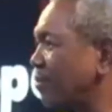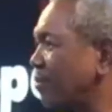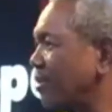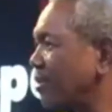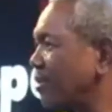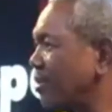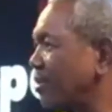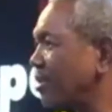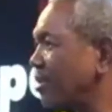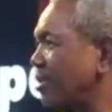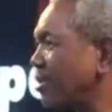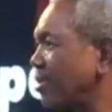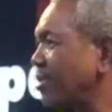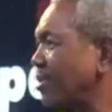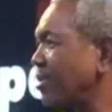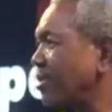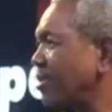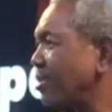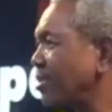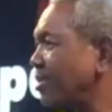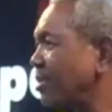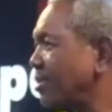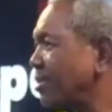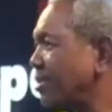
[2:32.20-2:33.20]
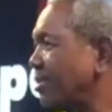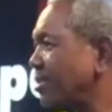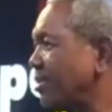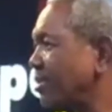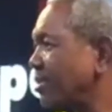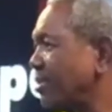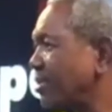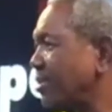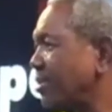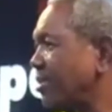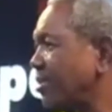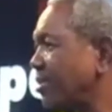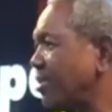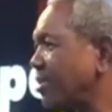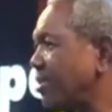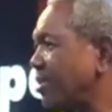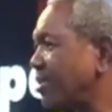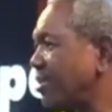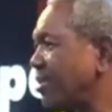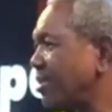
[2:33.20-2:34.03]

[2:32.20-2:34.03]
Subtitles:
[no speech]